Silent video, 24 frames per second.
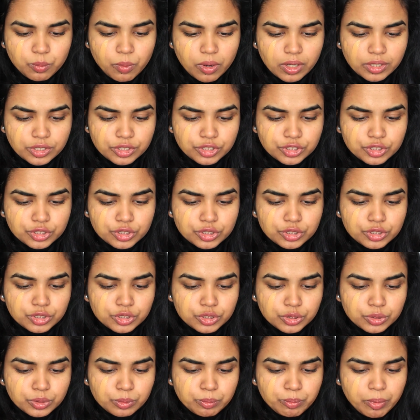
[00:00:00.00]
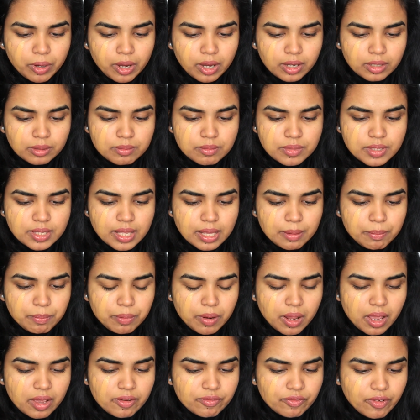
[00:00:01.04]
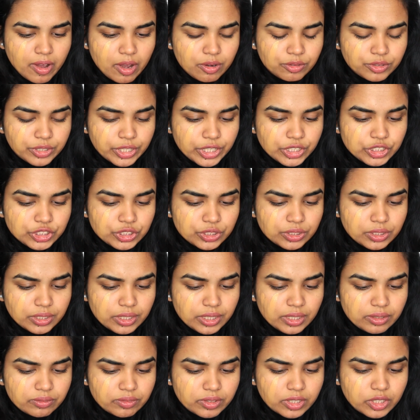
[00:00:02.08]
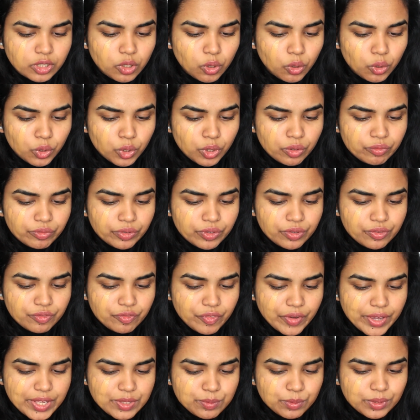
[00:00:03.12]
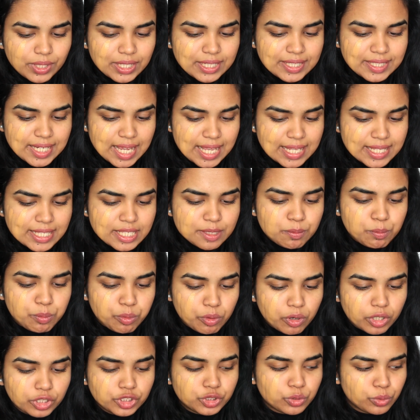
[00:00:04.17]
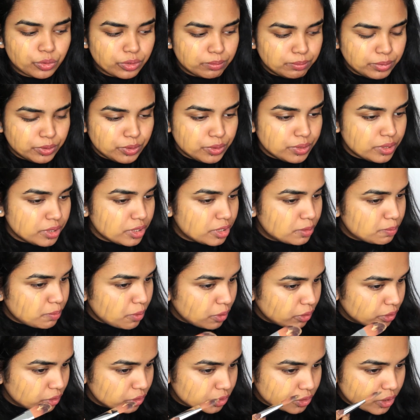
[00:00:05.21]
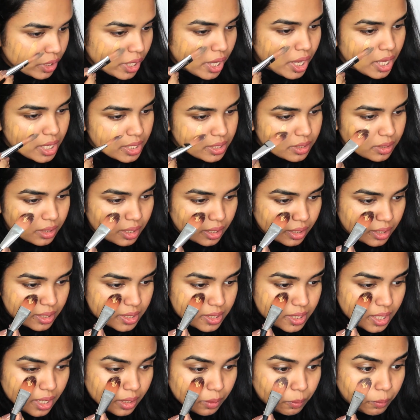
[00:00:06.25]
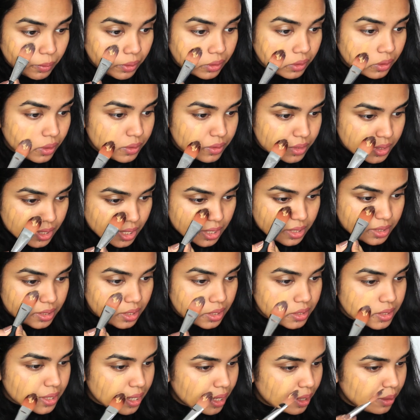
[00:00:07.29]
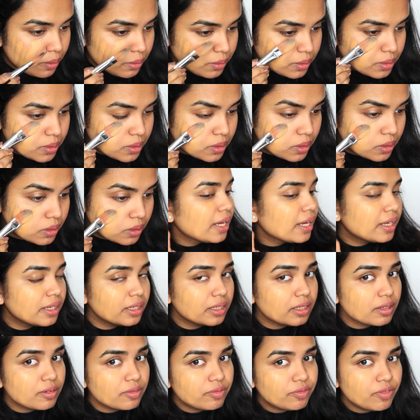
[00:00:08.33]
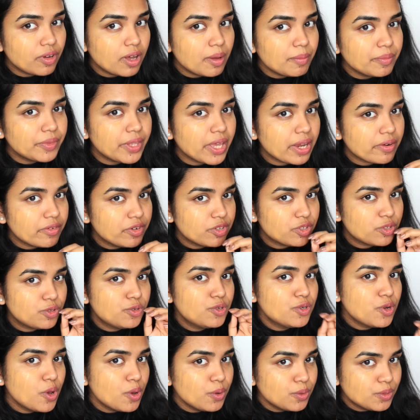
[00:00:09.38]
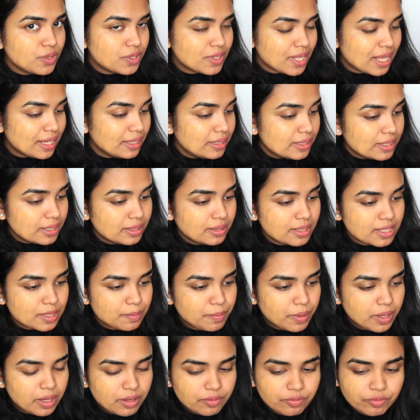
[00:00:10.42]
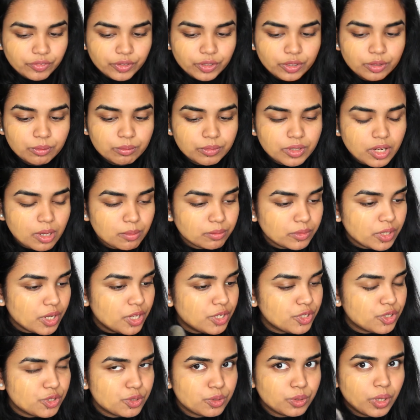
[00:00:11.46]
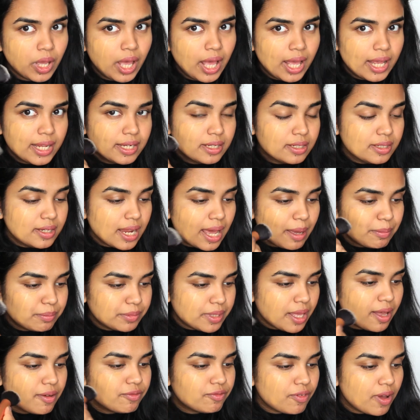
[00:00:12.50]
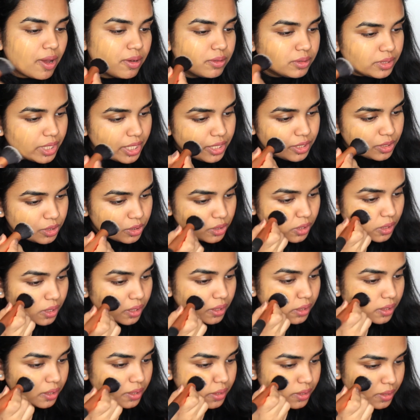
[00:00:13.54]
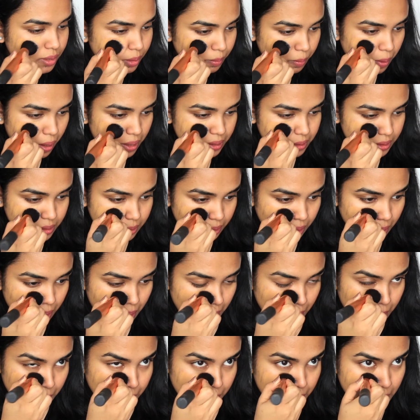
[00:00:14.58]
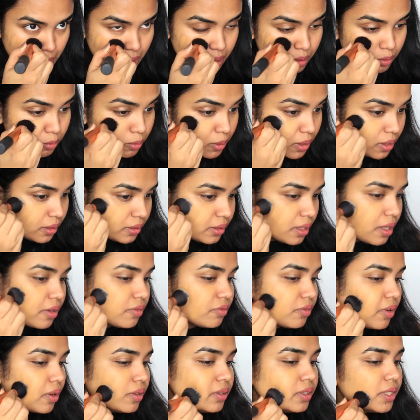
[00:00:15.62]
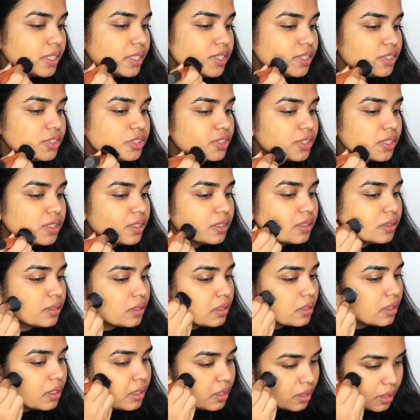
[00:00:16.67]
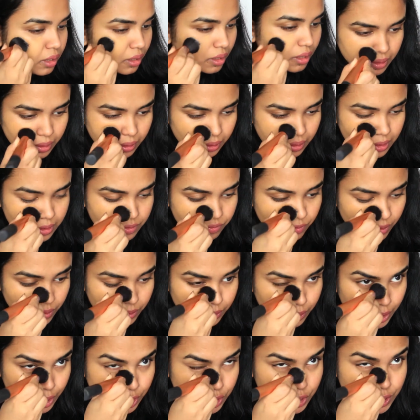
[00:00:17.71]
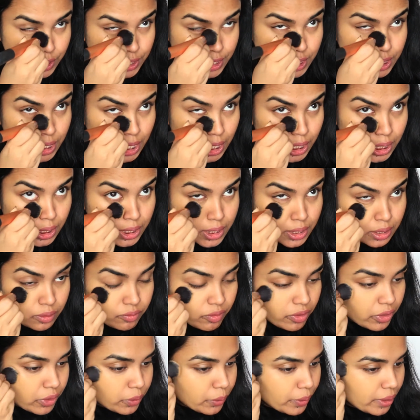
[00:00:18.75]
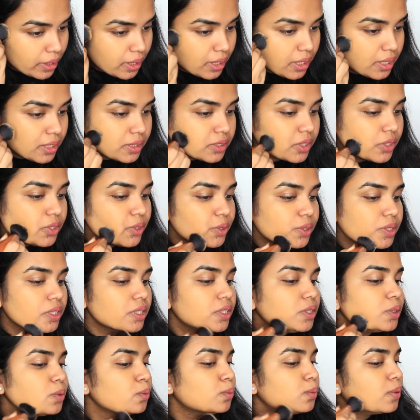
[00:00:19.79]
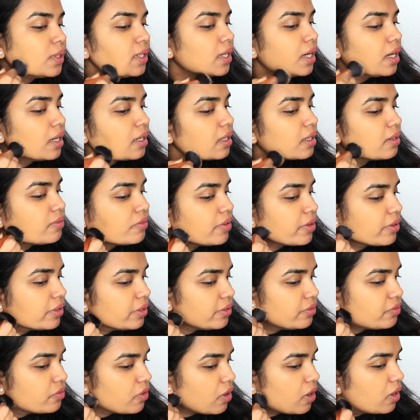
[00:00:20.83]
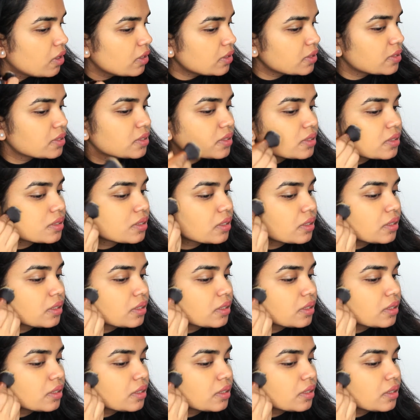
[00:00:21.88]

1 to 2 pumps, apply foundation evenly all over your face with a dense brush or a beauty sponge. So like I said, we're going to test that out. can confirm there is no scent in this perfume. Now I'm going to dab that foundation into my skin and work that foundation. I think this foundation settles in very quickly, so you need to work very fast.